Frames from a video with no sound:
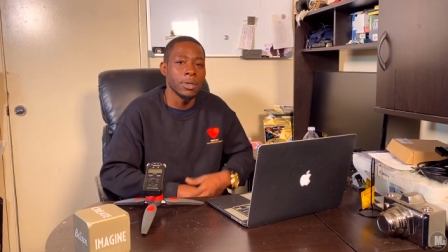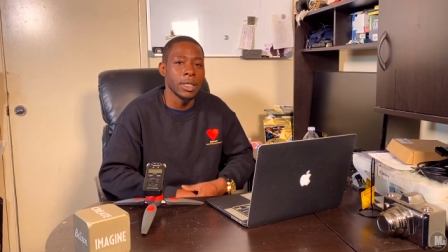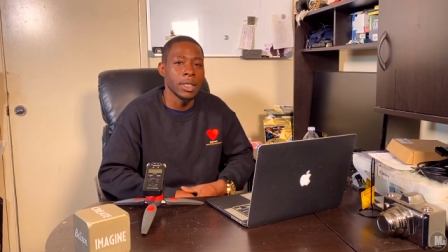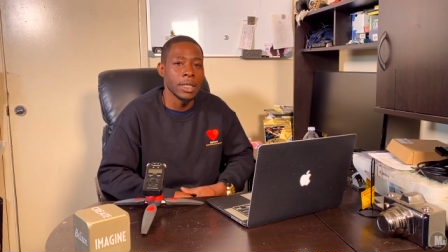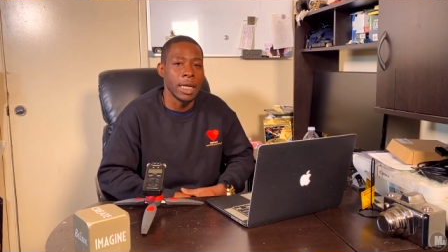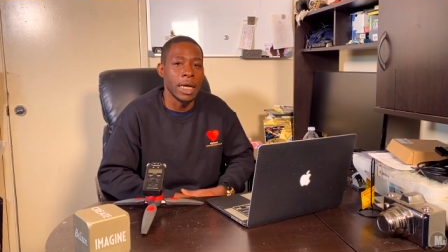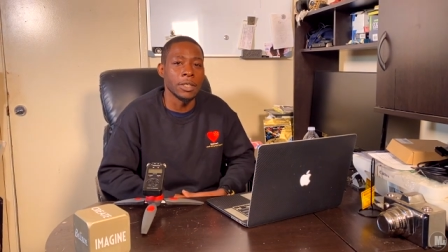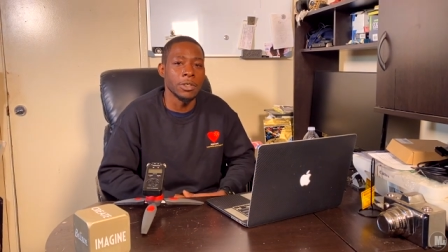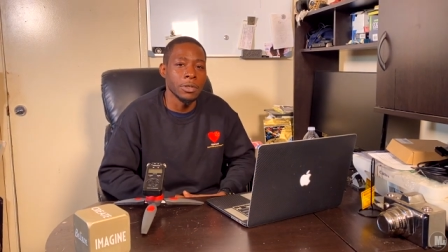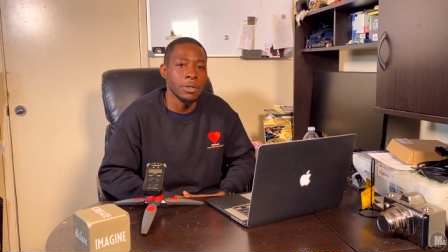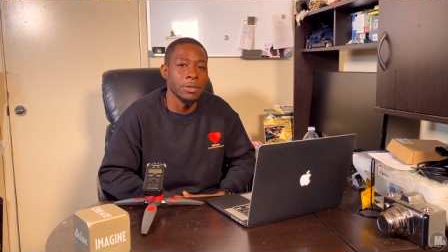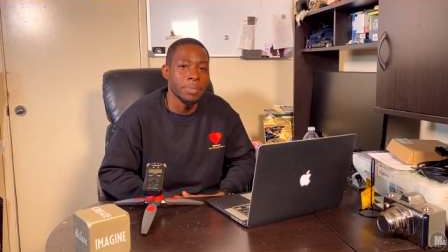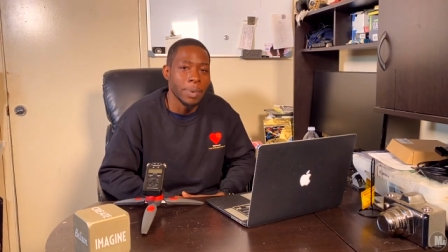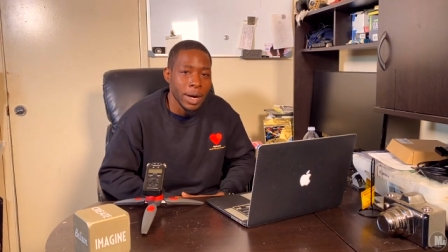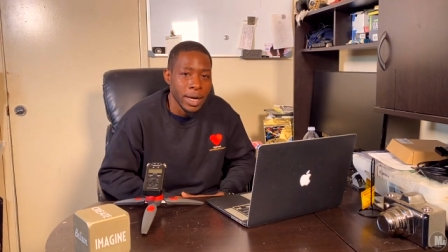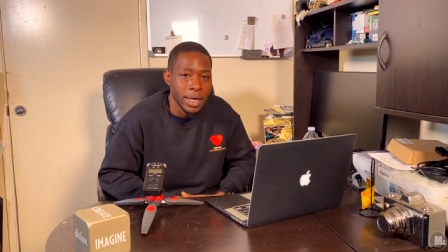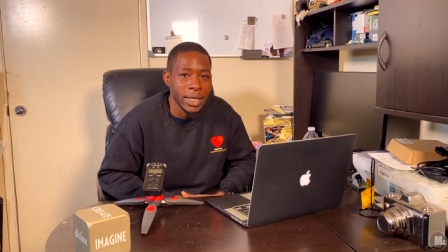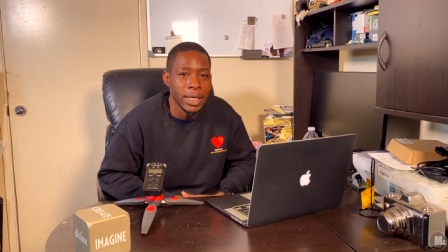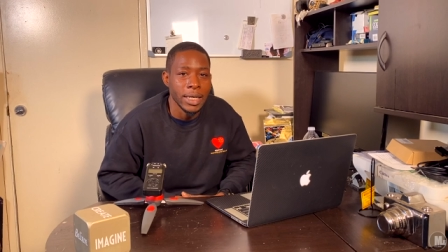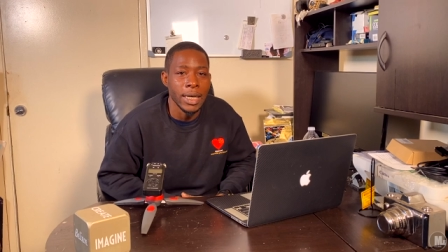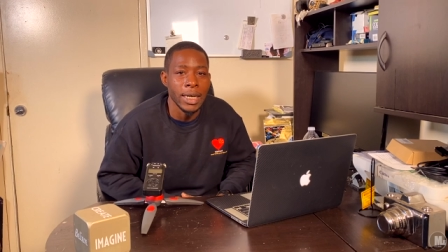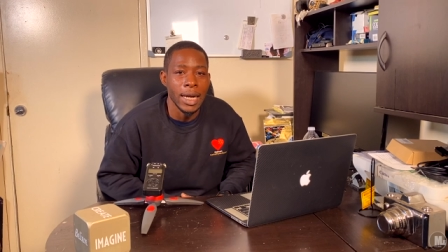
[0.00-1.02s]
that you probably
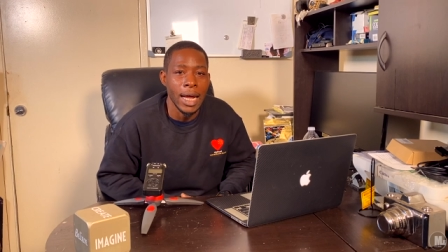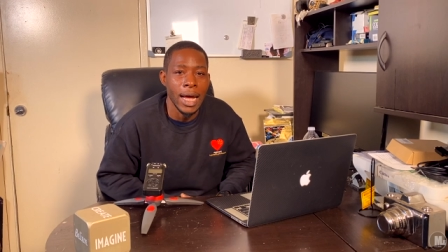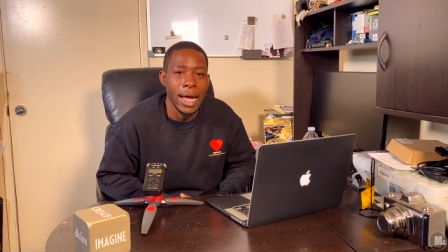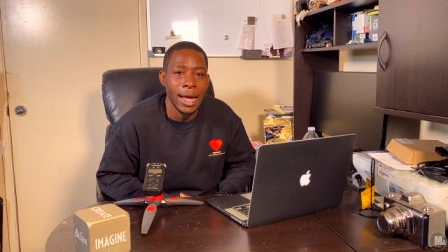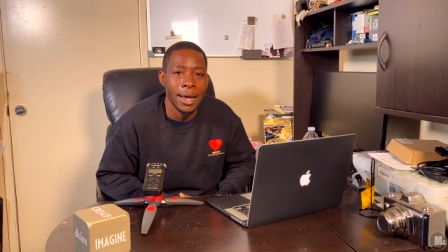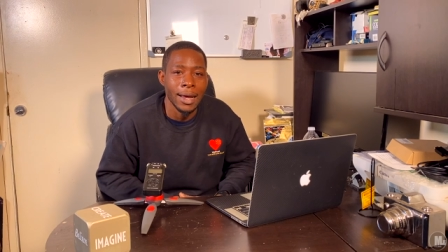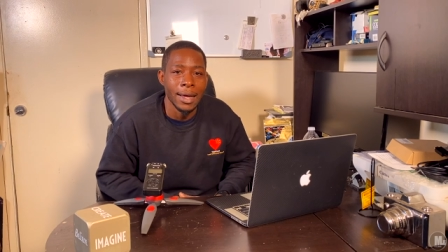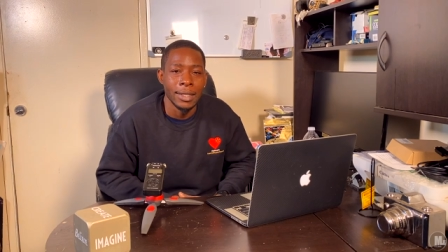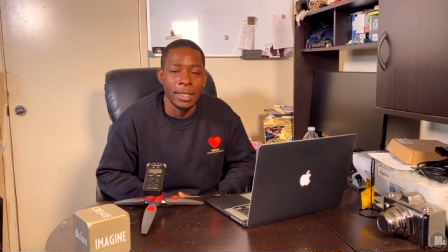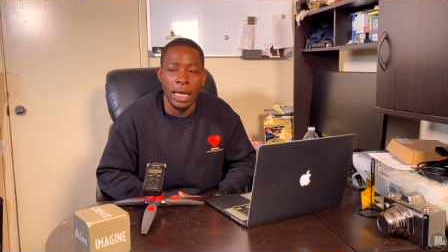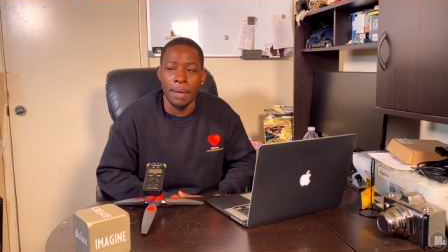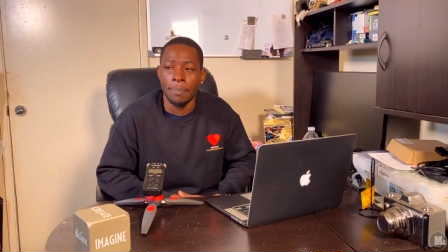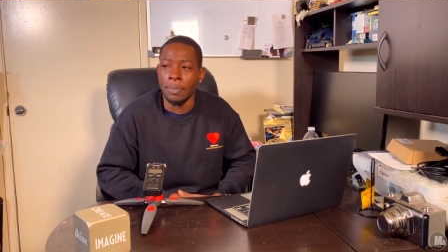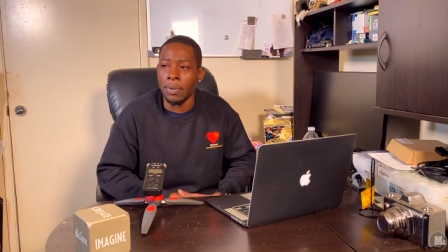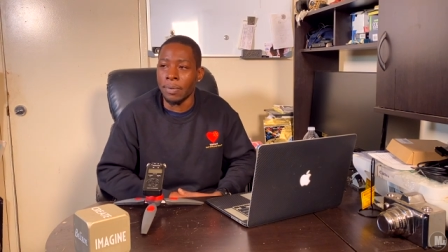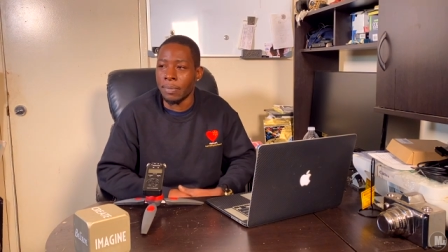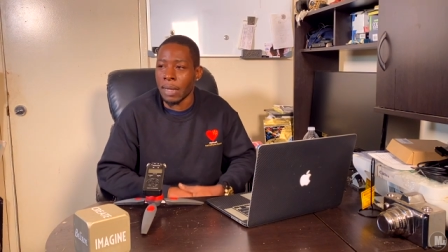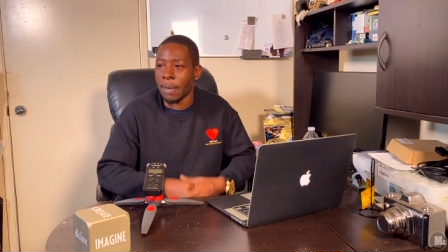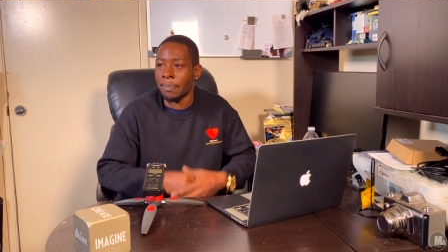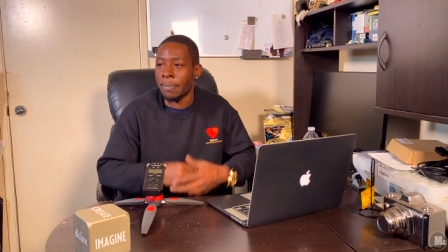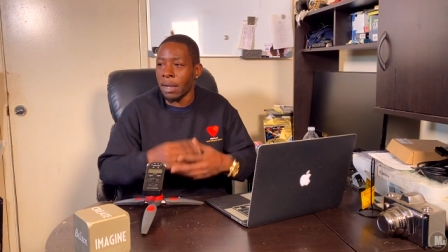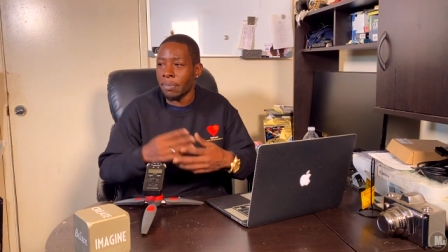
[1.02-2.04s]
good at that
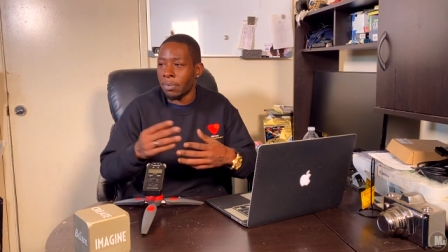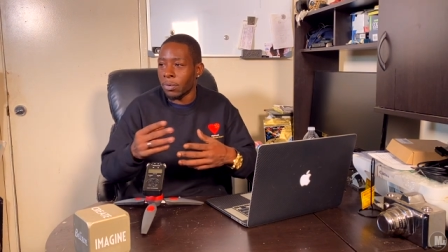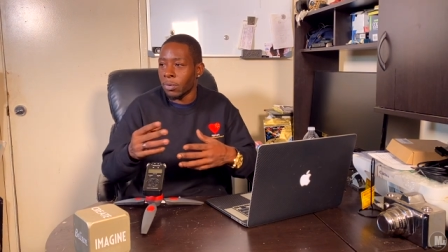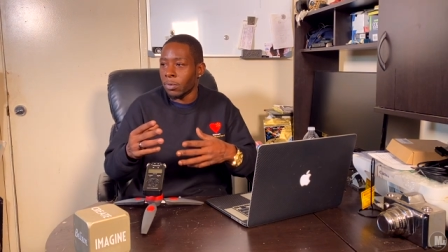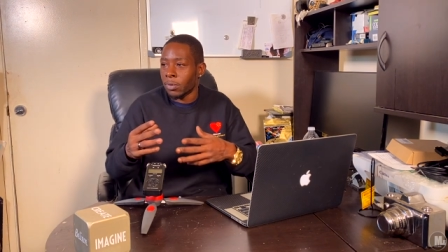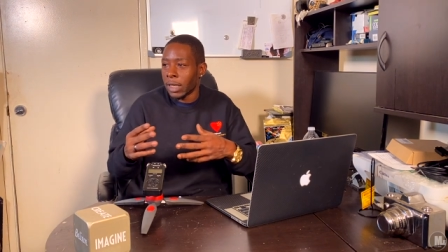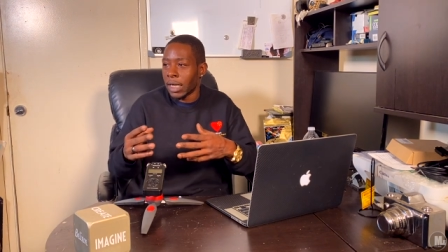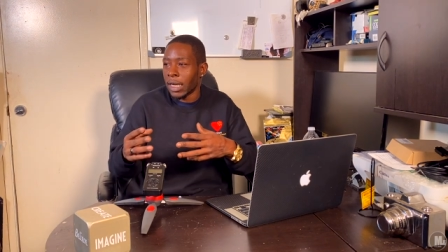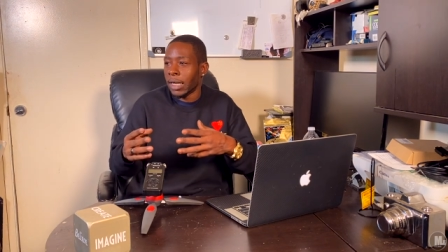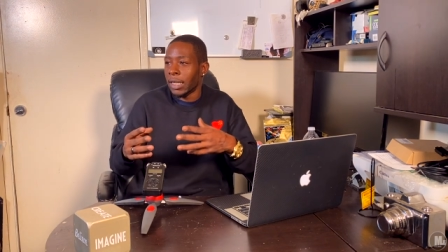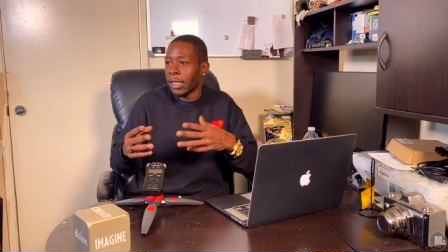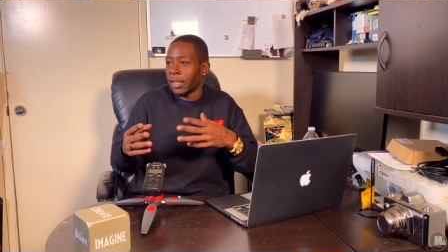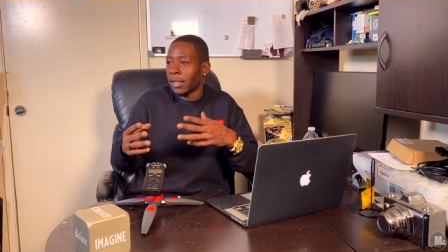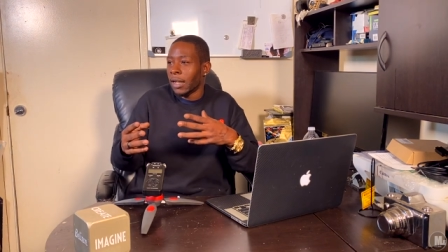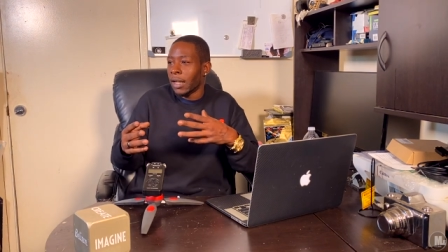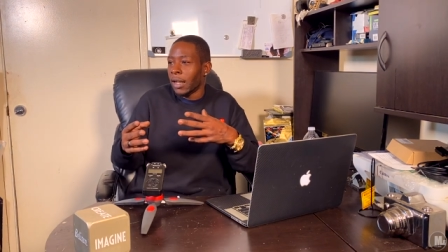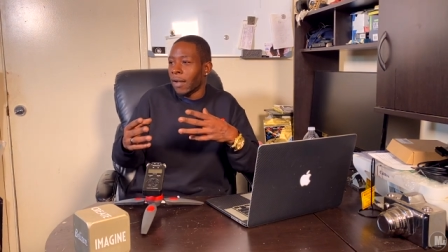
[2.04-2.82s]
that people could